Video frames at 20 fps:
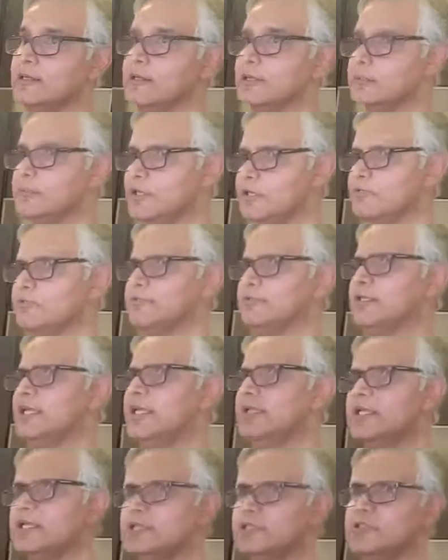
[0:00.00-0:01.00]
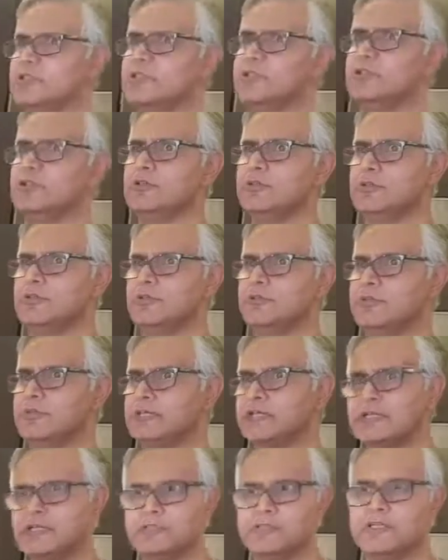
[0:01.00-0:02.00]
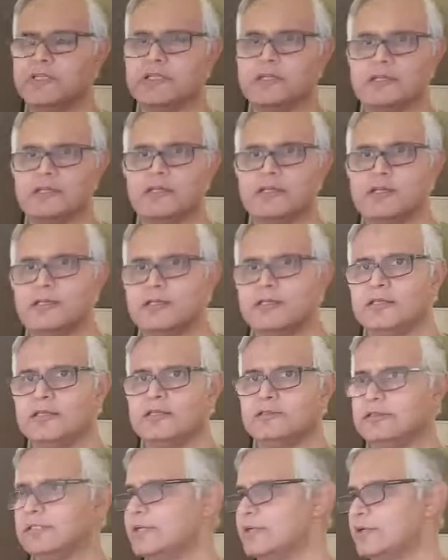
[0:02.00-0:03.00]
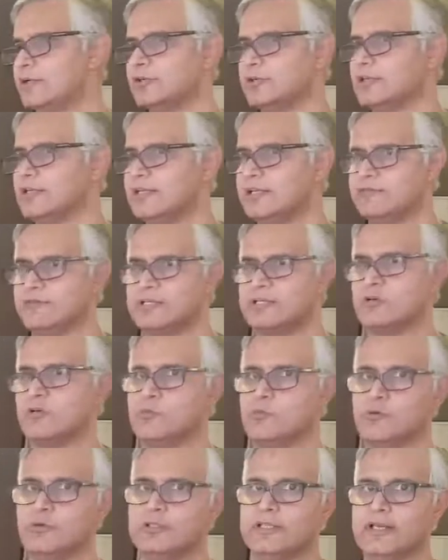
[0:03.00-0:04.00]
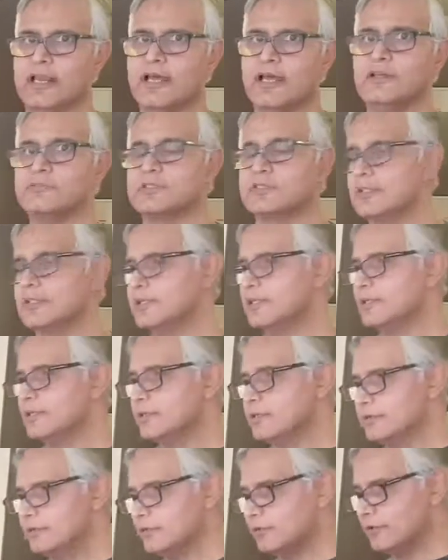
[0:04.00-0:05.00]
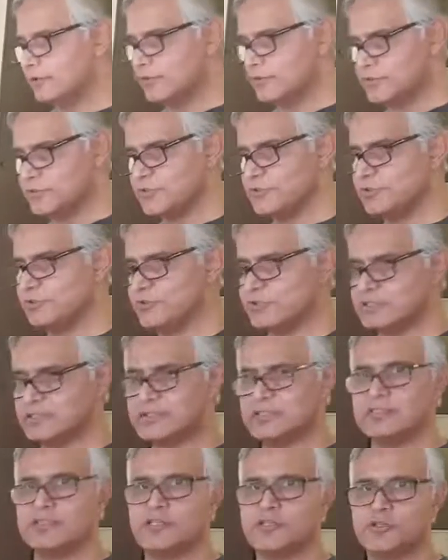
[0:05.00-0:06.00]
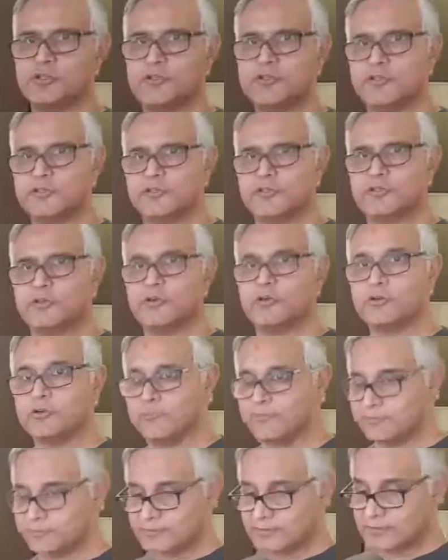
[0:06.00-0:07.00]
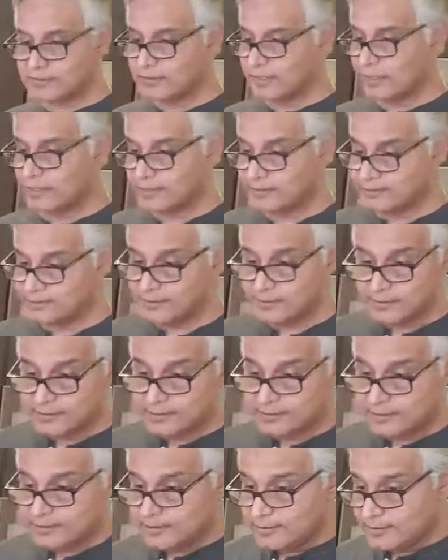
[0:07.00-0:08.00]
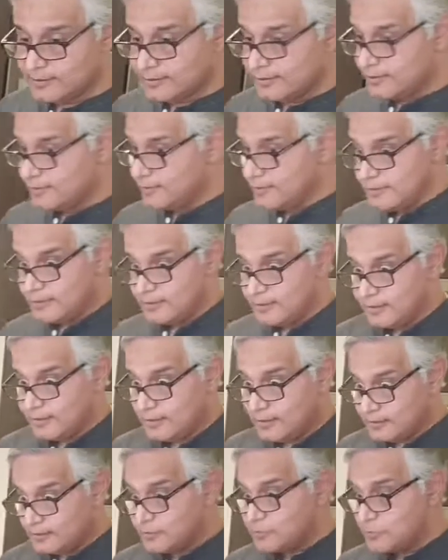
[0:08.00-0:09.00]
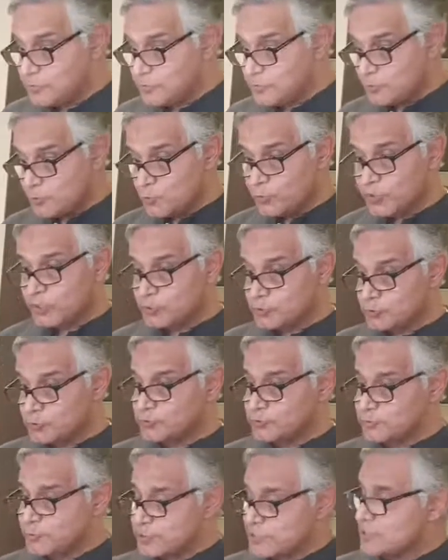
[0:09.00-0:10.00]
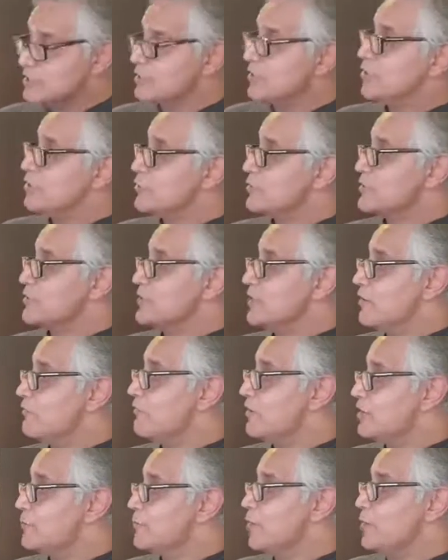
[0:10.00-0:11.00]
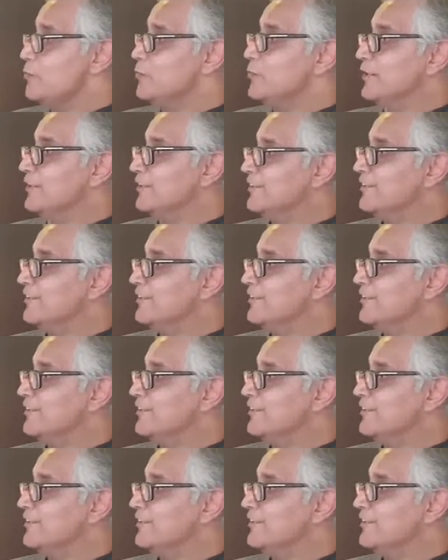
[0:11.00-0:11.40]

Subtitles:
but they need to be independent. They are not going to live at home all their lives. They'll go to university. They should be able to cook. And I think the people who can cook, especially in the university, are very popular.